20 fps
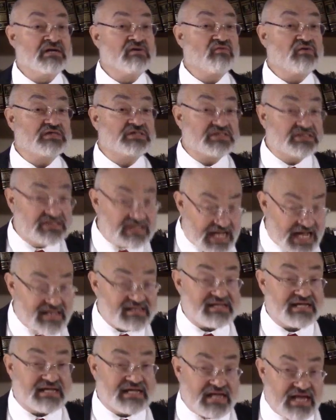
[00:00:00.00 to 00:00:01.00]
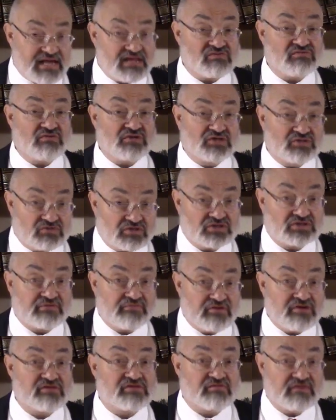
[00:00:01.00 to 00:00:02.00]
which is not the case with Jewish
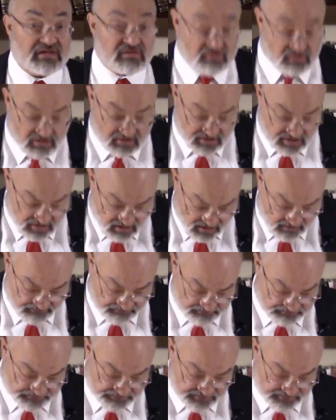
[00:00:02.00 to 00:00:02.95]
communities around the world at all.